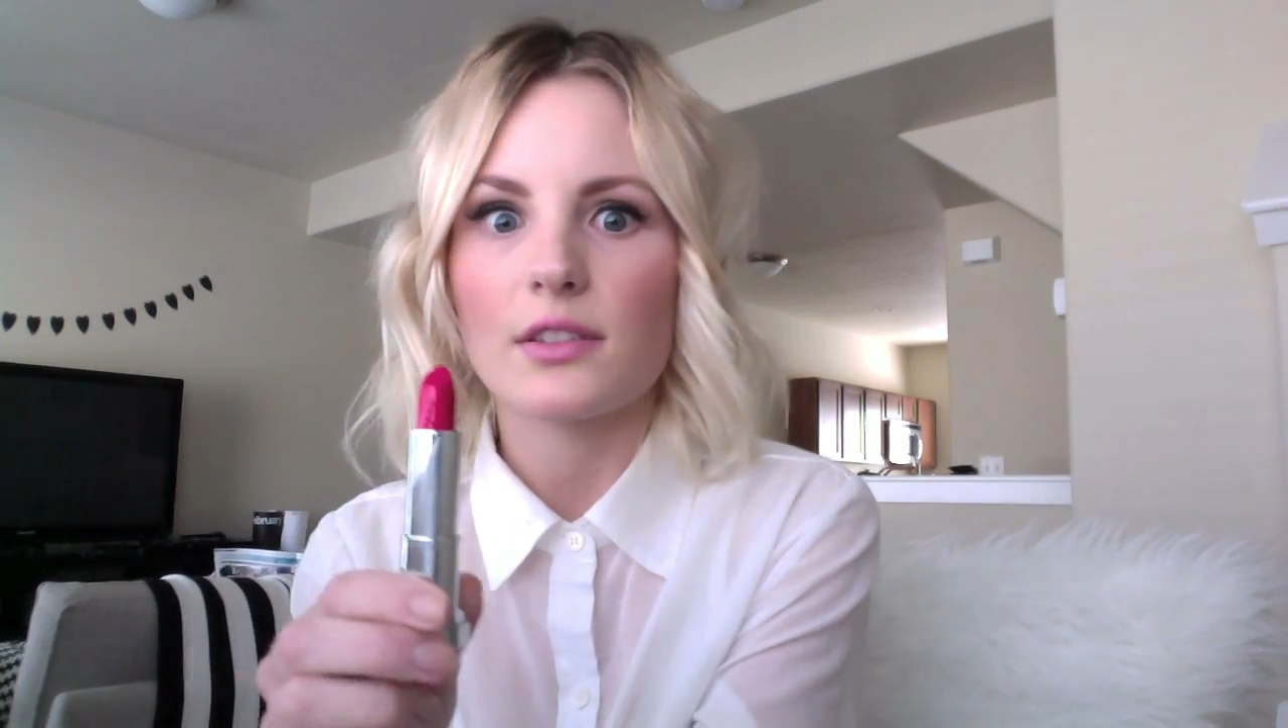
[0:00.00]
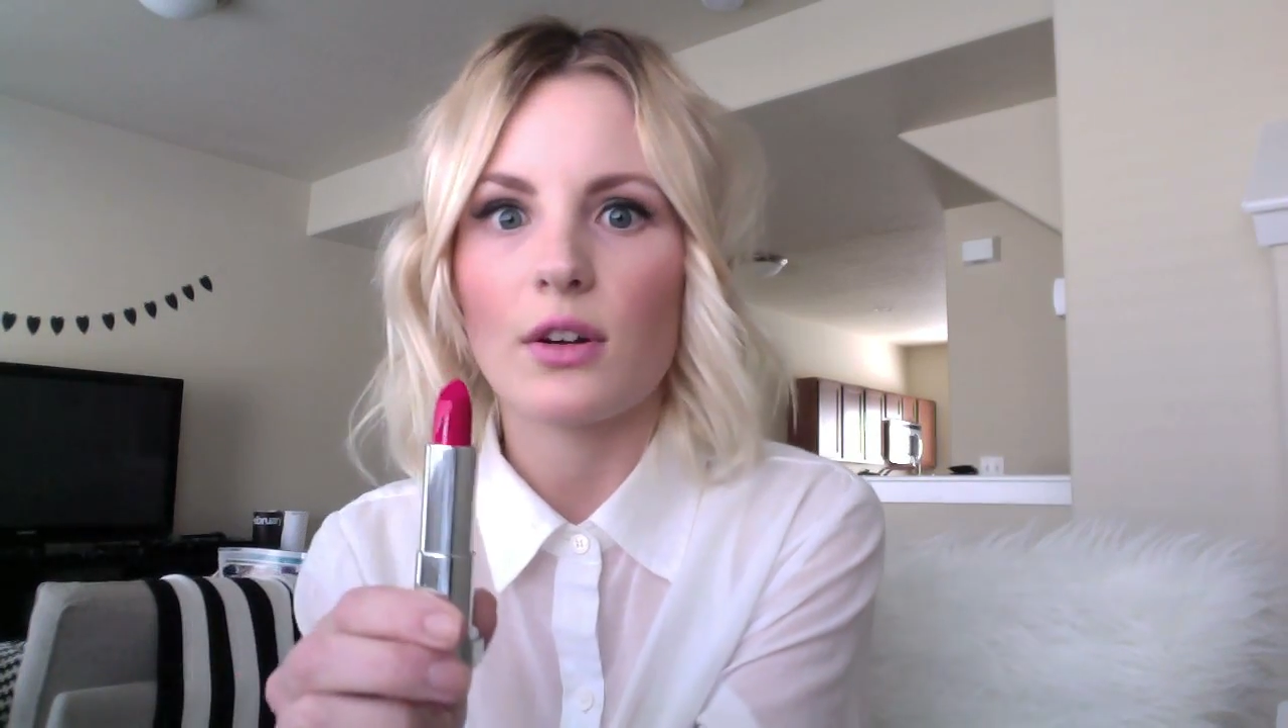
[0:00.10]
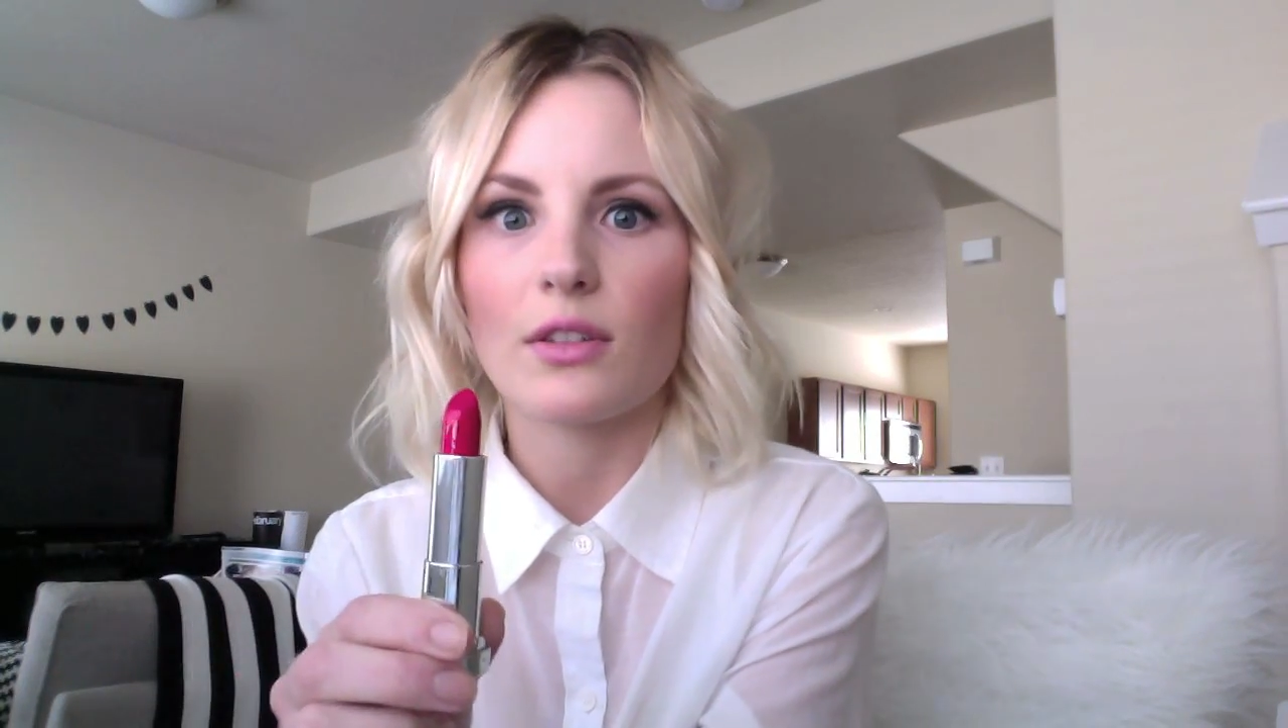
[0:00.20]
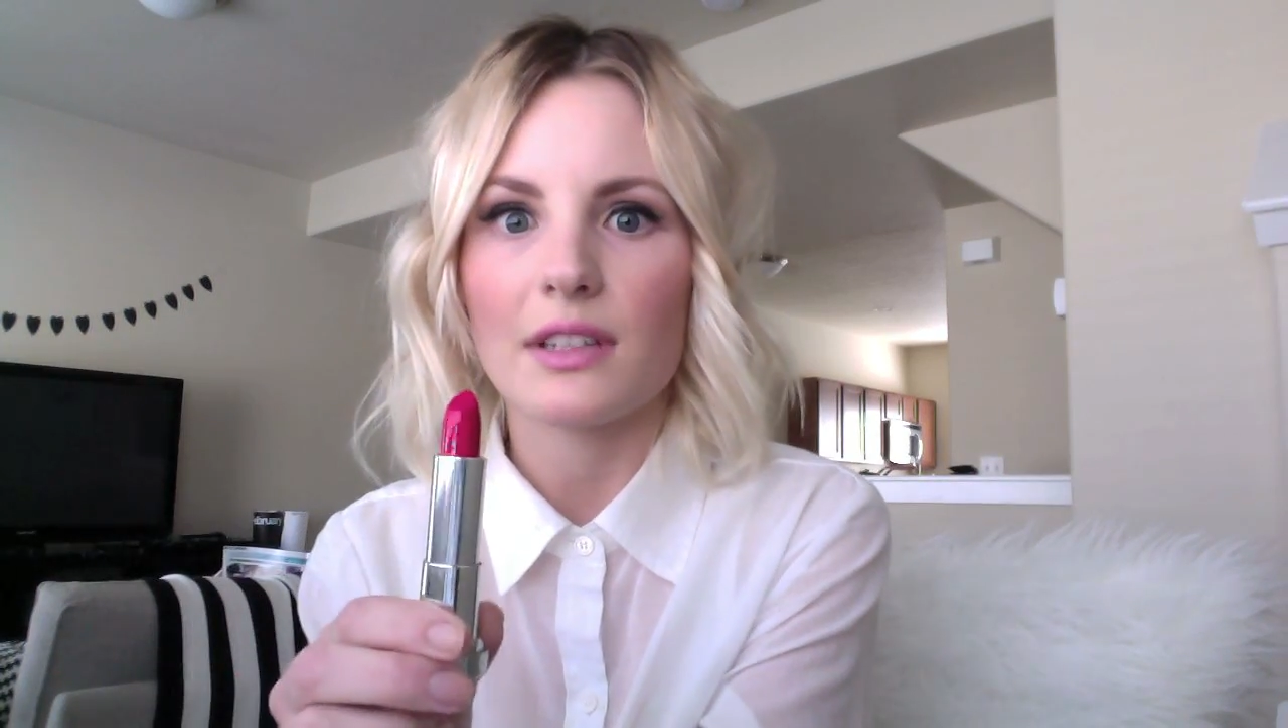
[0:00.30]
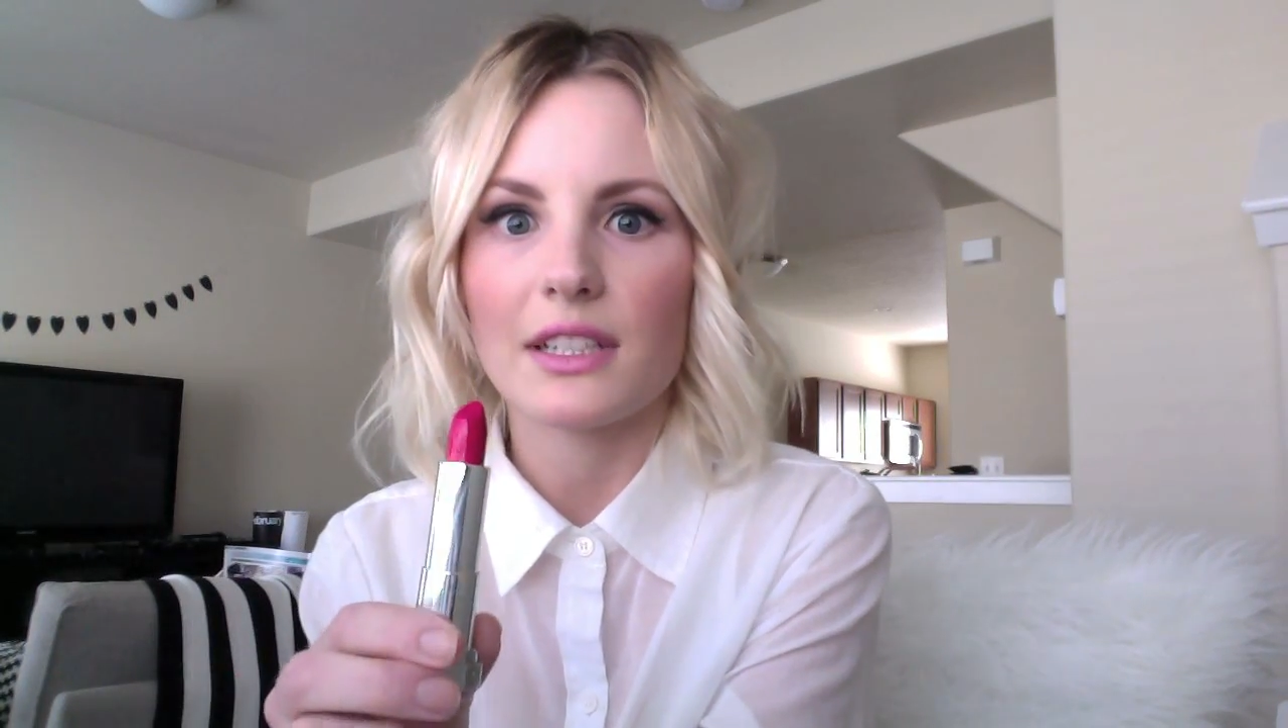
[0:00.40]

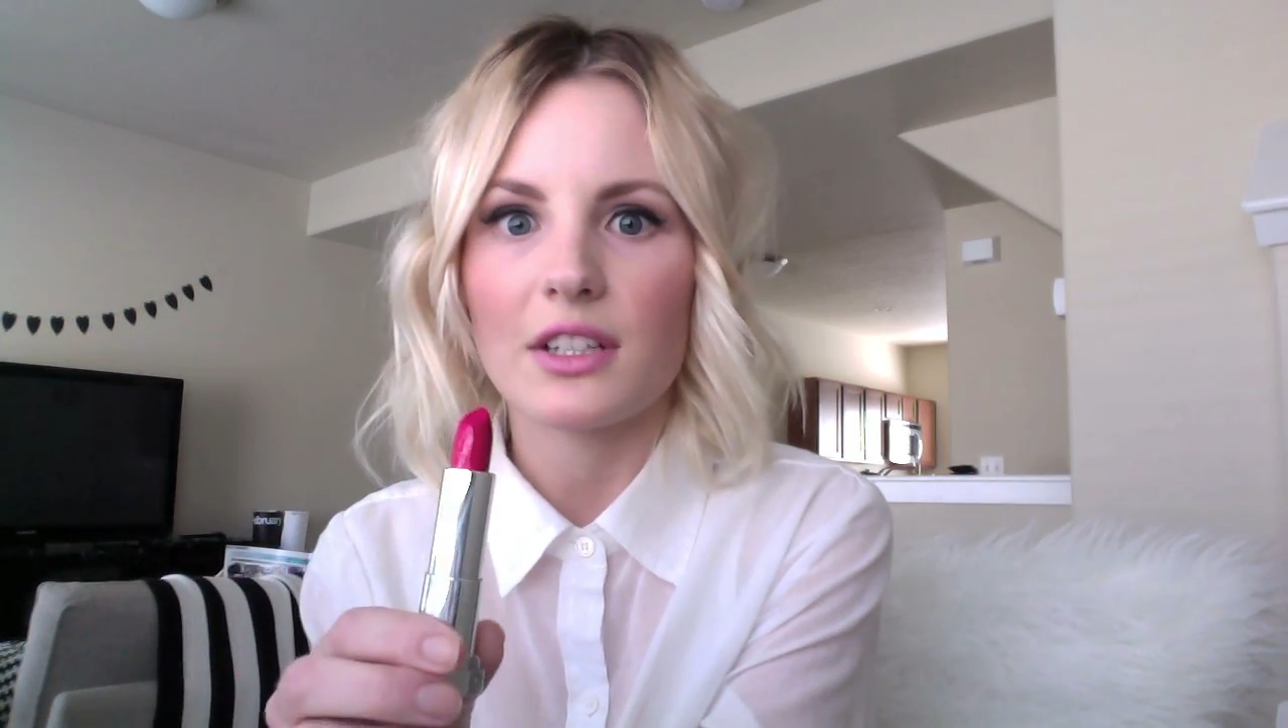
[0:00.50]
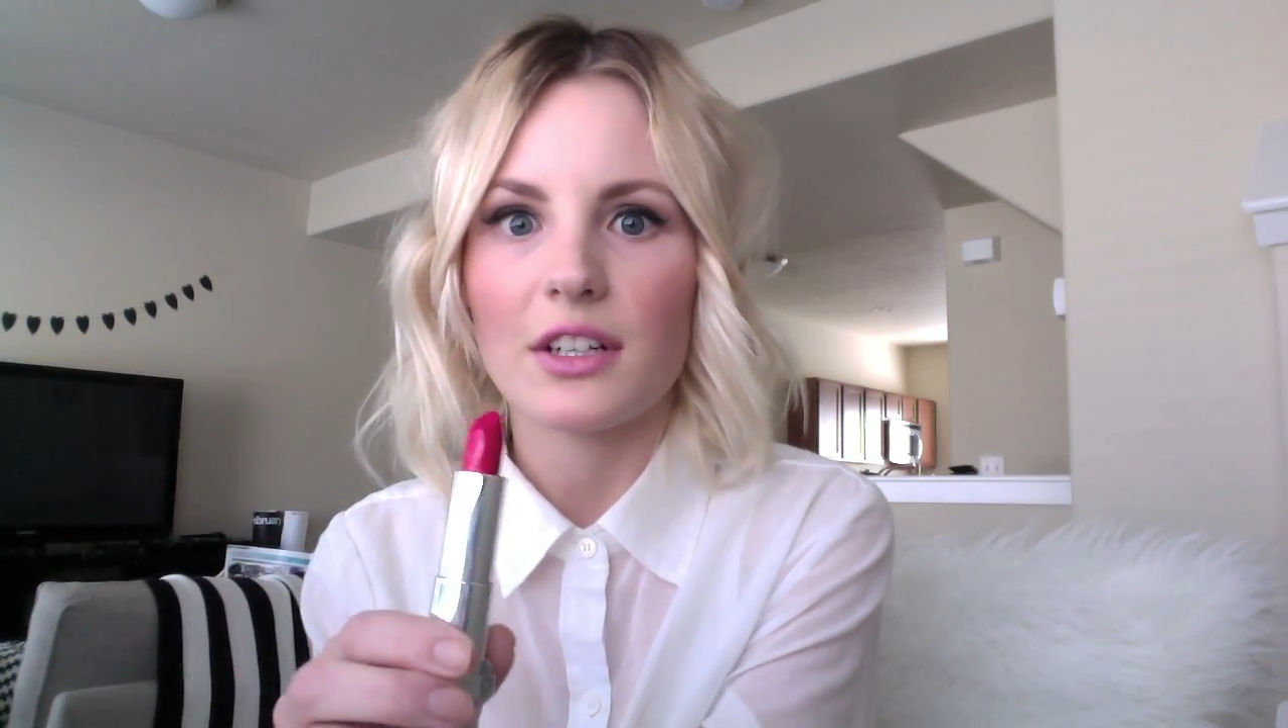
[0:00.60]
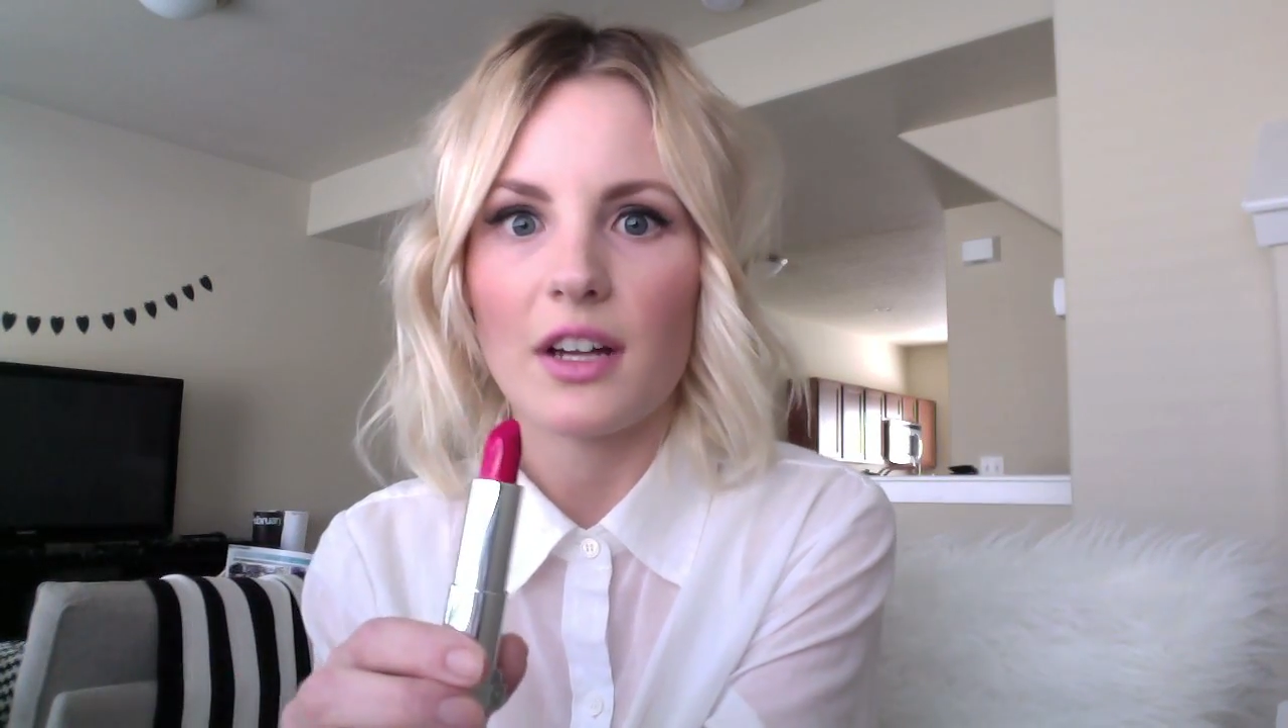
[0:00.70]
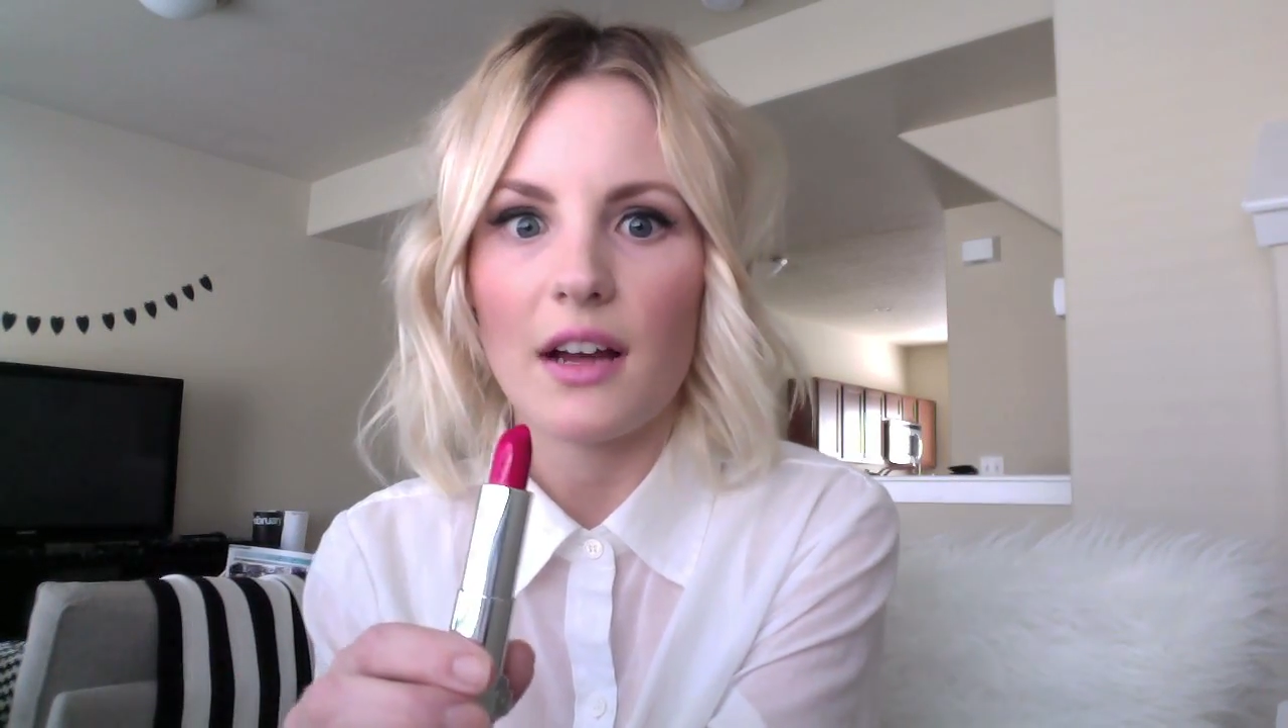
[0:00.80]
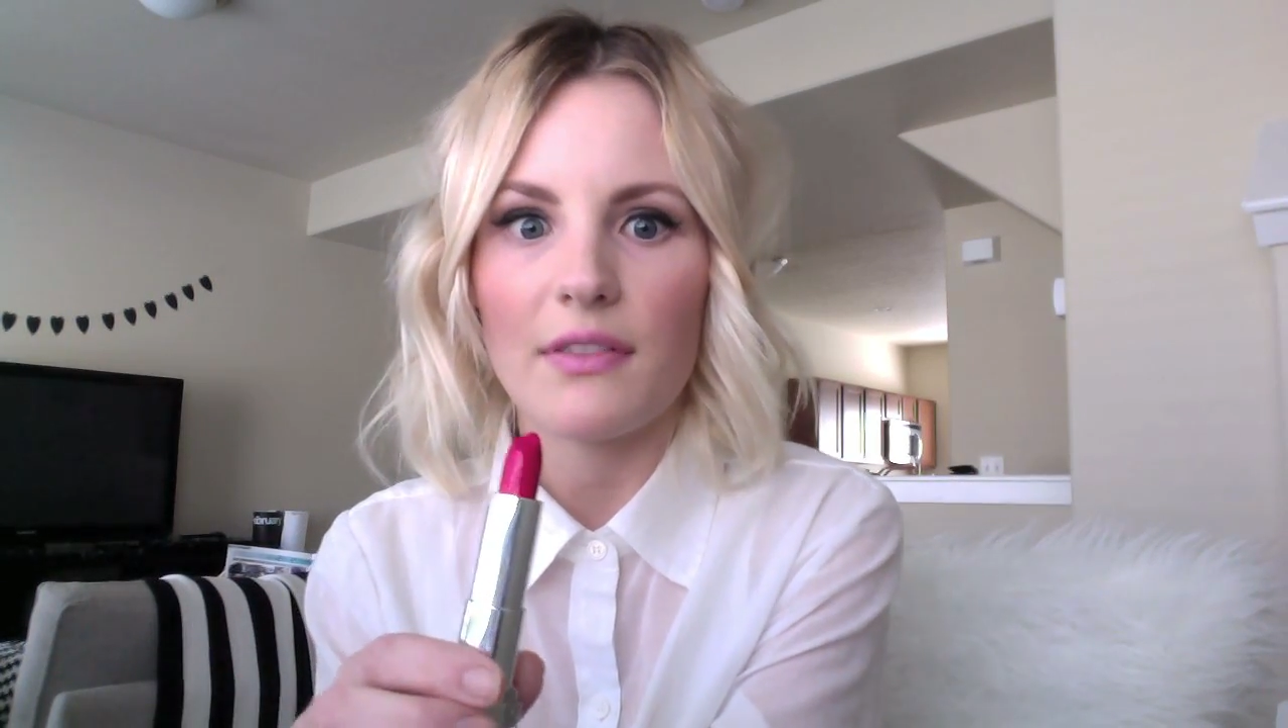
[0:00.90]
totally turned off.